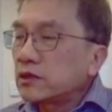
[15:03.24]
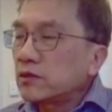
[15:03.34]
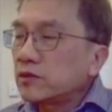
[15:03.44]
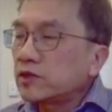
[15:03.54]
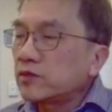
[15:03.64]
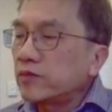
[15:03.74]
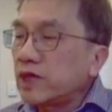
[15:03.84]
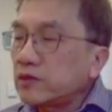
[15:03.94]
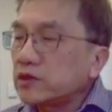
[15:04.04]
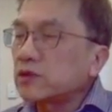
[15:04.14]
what
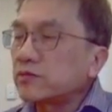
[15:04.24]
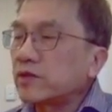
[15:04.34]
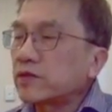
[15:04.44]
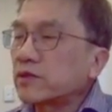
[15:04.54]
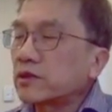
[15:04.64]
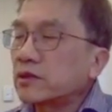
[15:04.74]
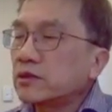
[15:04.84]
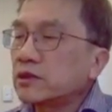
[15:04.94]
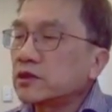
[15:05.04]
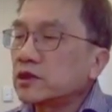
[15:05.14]
amount of background
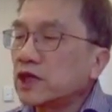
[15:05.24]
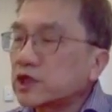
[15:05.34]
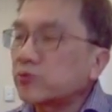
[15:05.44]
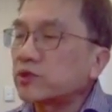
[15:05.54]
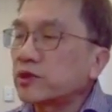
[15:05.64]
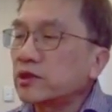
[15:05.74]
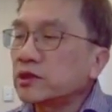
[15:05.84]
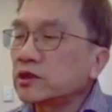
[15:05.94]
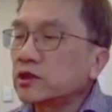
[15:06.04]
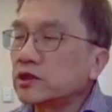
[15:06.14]
knowledge, expert
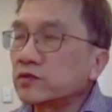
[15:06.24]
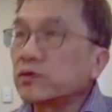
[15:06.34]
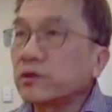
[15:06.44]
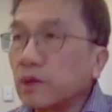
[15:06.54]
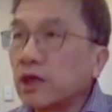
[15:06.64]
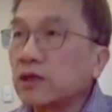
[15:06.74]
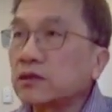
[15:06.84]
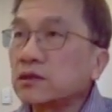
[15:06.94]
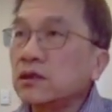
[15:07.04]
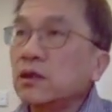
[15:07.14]
knowledge is required
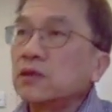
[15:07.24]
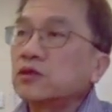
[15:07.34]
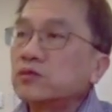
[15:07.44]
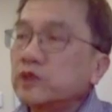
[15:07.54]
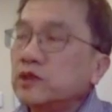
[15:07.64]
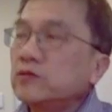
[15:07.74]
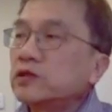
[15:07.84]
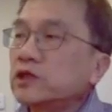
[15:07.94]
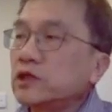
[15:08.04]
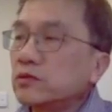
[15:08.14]
to be
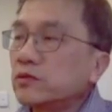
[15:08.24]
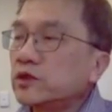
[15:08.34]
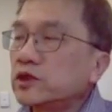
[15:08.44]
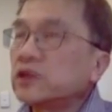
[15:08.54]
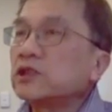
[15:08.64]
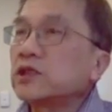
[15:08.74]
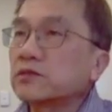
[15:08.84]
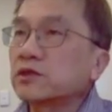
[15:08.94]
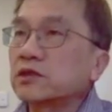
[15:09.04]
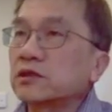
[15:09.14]
used in which
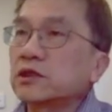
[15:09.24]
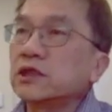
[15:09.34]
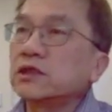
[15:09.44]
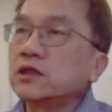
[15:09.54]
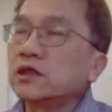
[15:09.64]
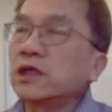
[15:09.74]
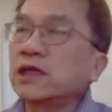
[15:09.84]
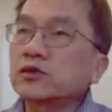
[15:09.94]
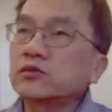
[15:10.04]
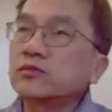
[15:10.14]
circumstance. It
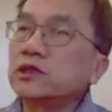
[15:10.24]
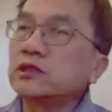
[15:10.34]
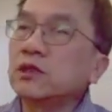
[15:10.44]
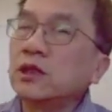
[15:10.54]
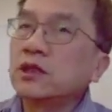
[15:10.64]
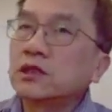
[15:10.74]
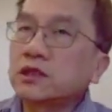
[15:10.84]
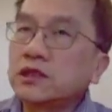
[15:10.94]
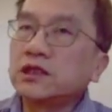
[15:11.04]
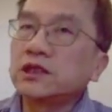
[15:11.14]
has to be
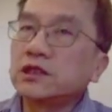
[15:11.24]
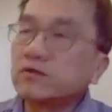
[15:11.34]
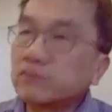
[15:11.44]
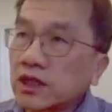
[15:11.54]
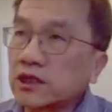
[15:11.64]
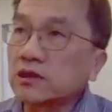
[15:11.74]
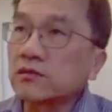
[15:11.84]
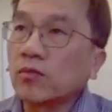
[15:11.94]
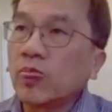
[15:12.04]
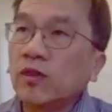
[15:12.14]
clearly defined.
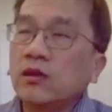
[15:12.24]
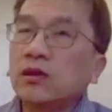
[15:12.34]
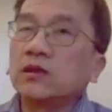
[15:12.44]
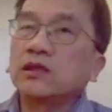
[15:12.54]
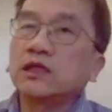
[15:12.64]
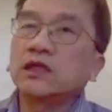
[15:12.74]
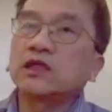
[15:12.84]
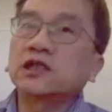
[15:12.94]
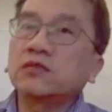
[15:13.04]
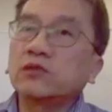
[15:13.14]
Another
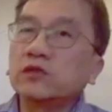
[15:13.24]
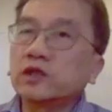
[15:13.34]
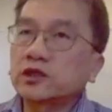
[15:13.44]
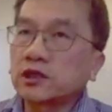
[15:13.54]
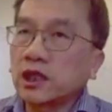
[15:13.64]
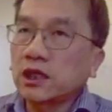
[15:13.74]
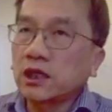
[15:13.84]
example is the